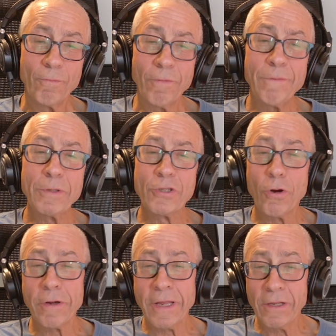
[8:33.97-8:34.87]
We've been
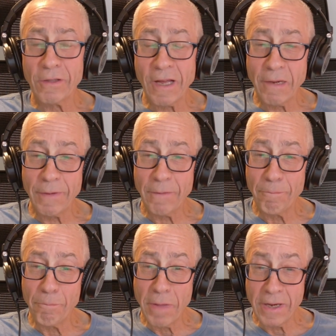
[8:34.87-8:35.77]
talking a lot
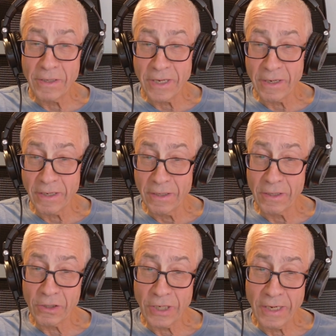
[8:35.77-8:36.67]
about metadata
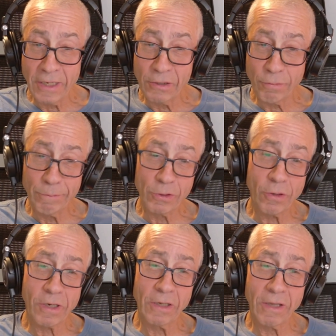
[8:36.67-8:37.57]
interchange. We've been
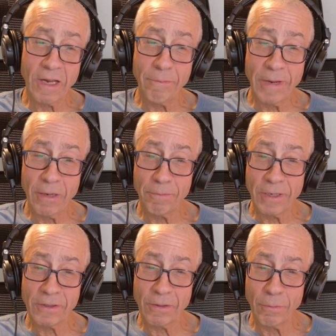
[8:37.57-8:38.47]
talking a lot about
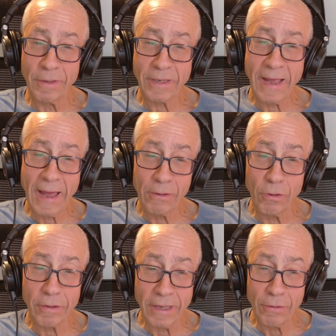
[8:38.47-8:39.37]
basically about
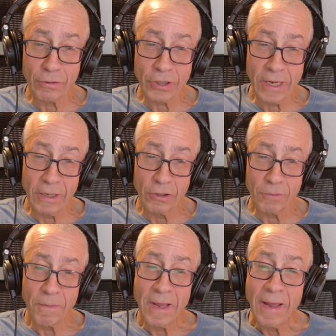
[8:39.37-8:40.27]
catalog
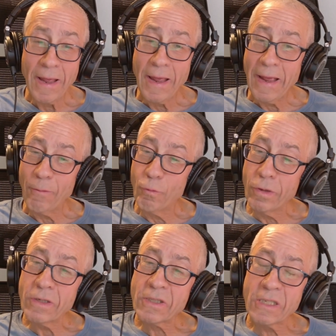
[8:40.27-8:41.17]
interchange.
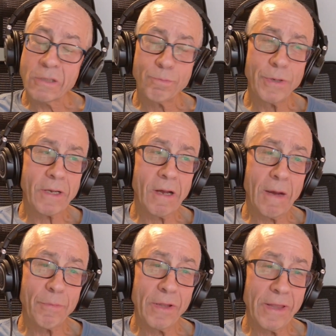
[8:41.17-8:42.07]
Where does this pick
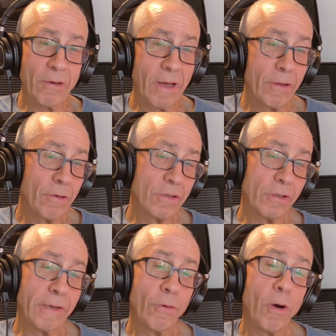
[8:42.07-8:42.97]
up and, and
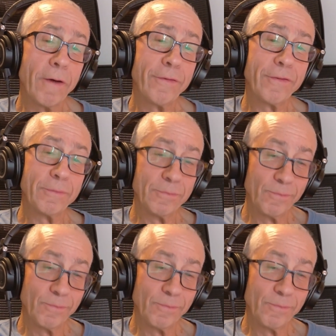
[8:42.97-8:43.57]
those leave off?